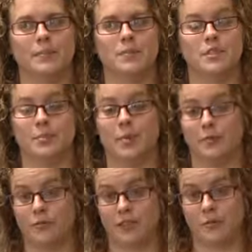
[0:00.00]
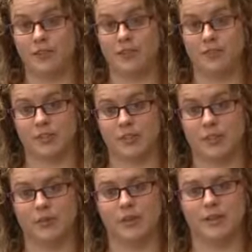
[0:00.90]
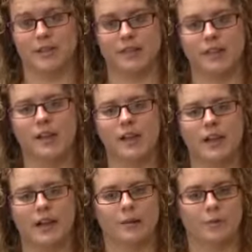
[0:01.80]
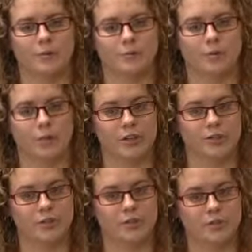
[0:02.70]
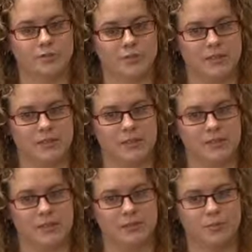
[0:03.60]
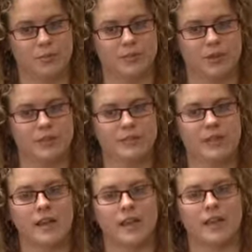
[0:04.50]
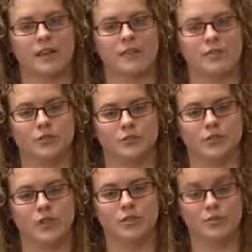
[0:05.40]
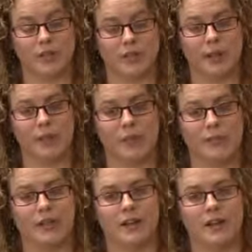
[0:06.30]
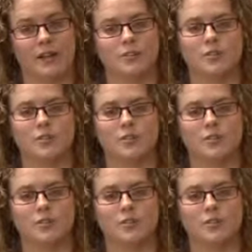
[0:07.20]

so Department for Communities, for example, has held a number of small workshops with some of their service providers and sort of jointly come up with that outcome.